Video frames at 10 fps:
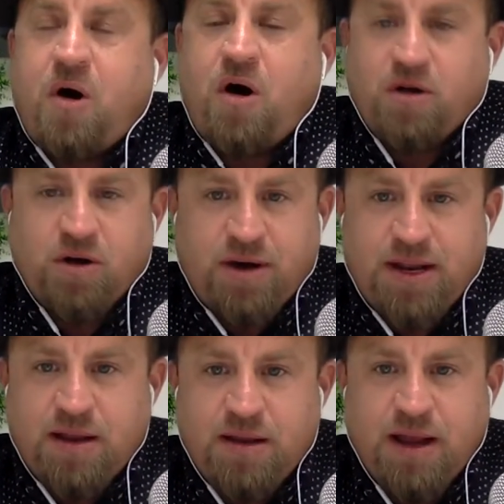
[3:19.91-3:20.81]
honored
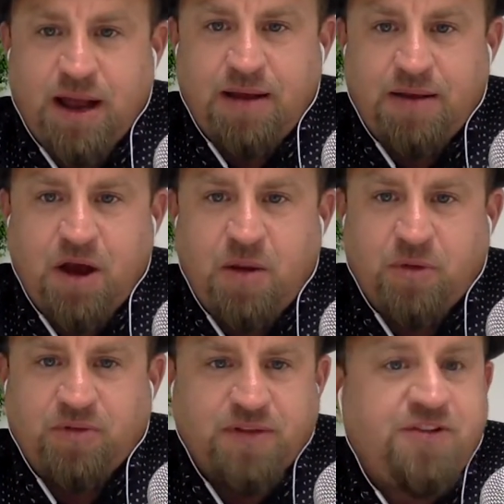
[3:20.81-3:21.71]
uh, and
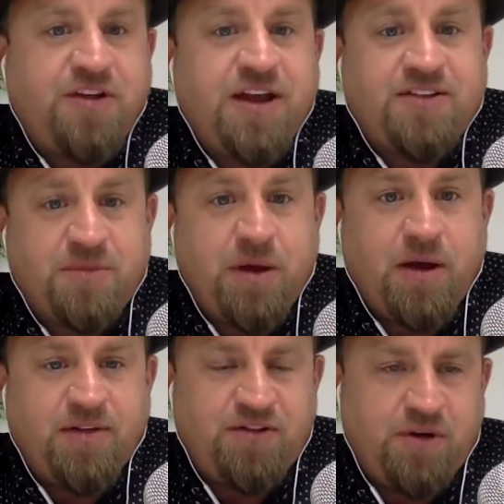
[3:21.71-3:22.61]
humbled for the chance to be
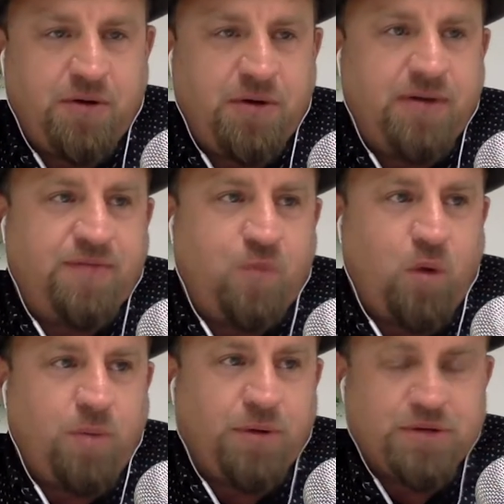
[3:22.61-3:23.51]
on the show. If
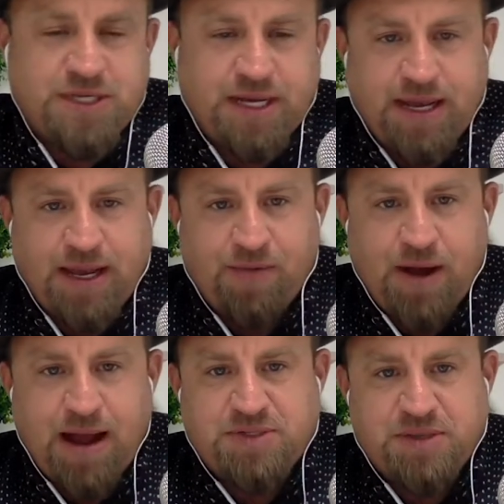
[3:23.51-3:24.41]
one person can
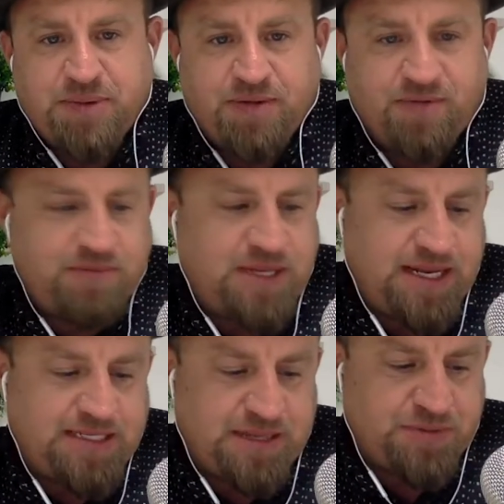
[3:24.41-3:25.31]
grab something from
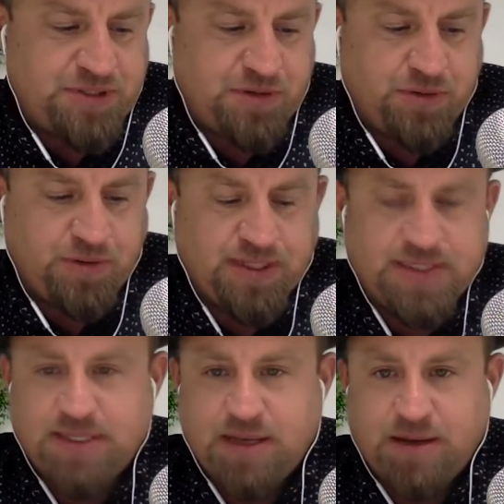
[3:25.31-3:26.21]
today's episode,
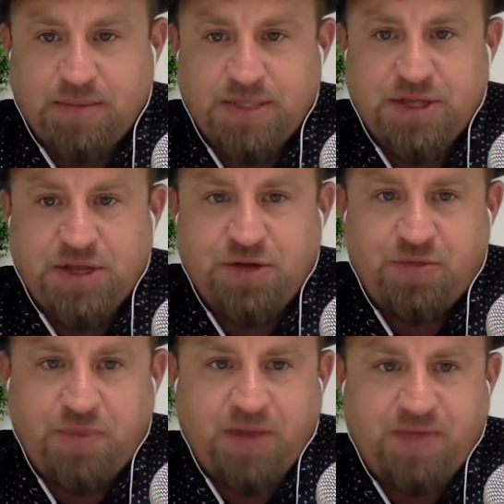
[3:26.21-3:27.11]
it's um, it's a
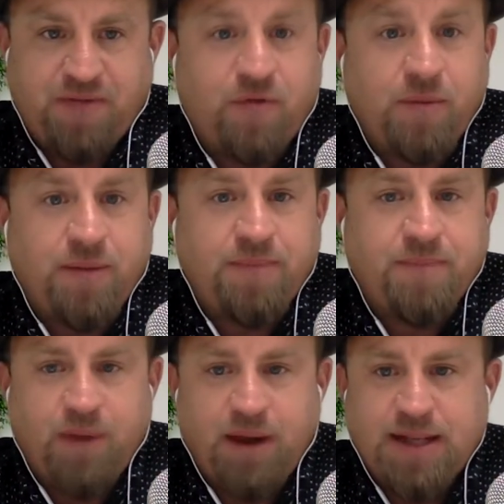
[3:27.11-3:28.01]
huge benefit for me,
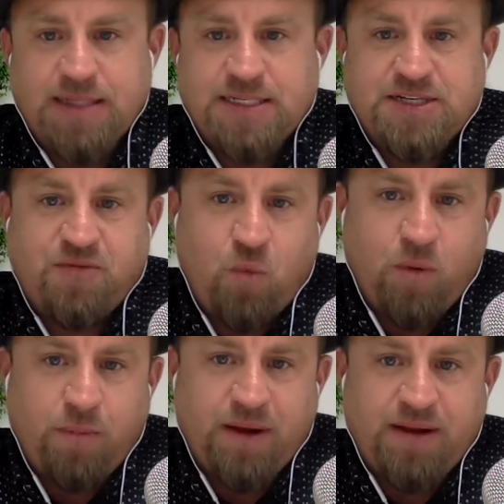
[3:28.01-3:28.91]
right? It's it's just
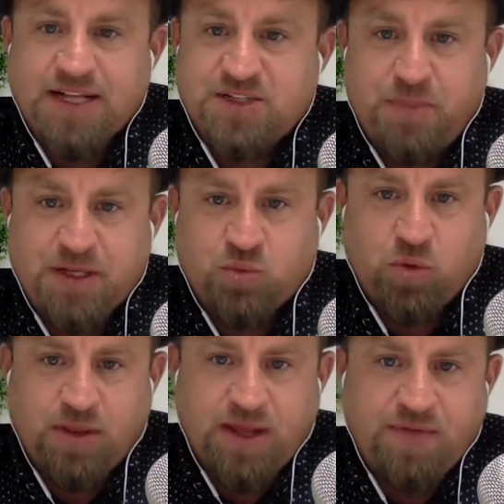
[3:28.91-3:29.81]
one it's it's
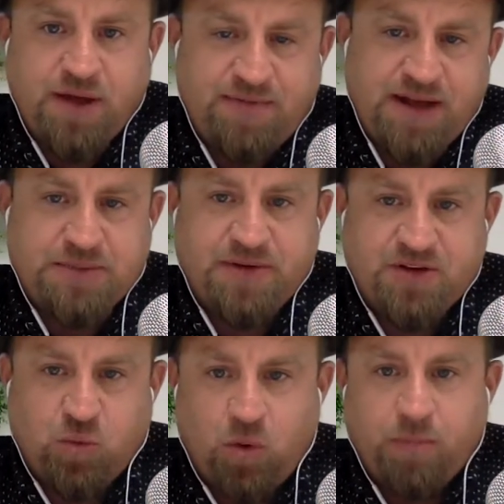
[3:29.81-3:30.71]
worth every investment.
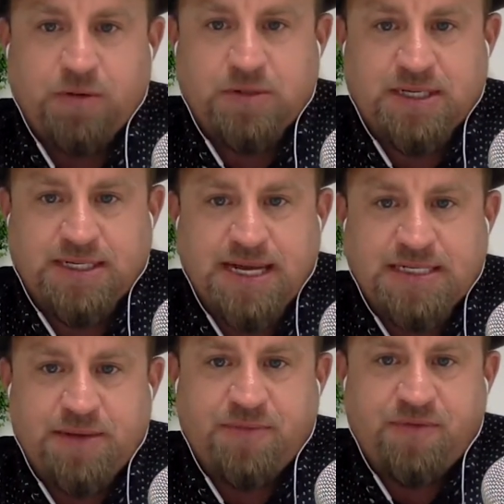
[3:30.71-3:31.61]
It's just one person can
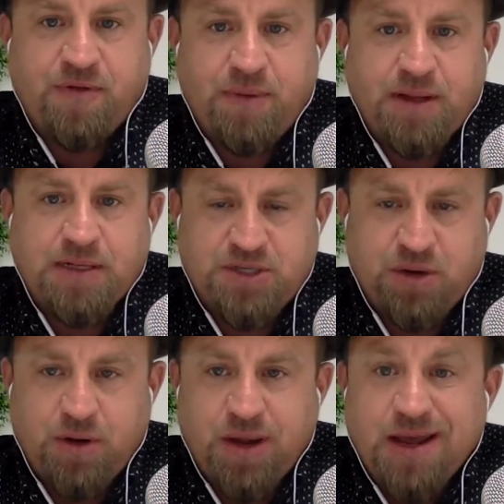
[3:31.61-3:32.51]
take something from it.
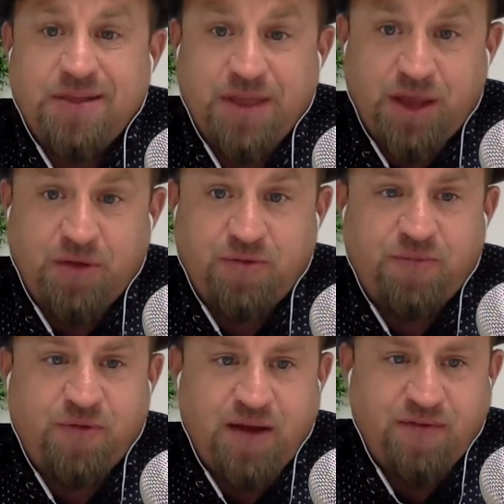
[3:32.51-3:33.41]
So thank you
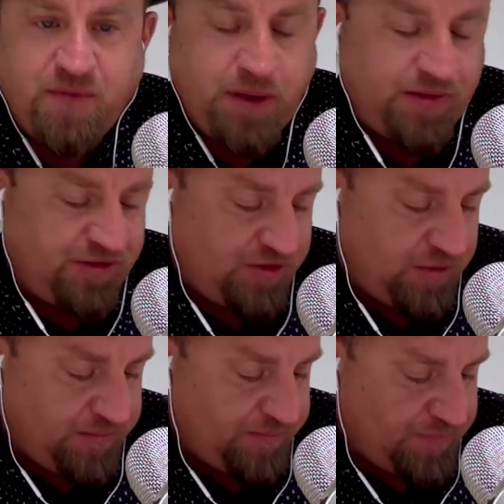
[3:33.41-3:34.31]
for having me on the
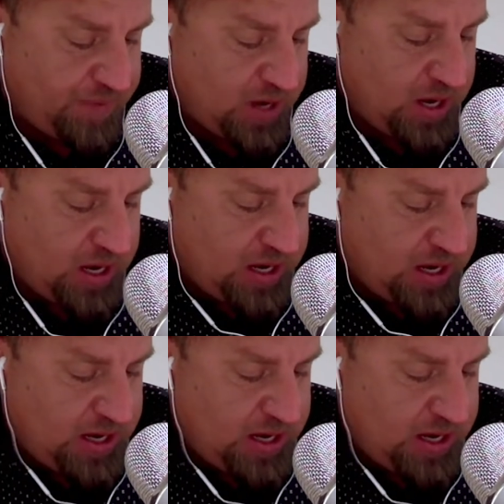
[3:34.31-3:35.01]
show. My pleasure.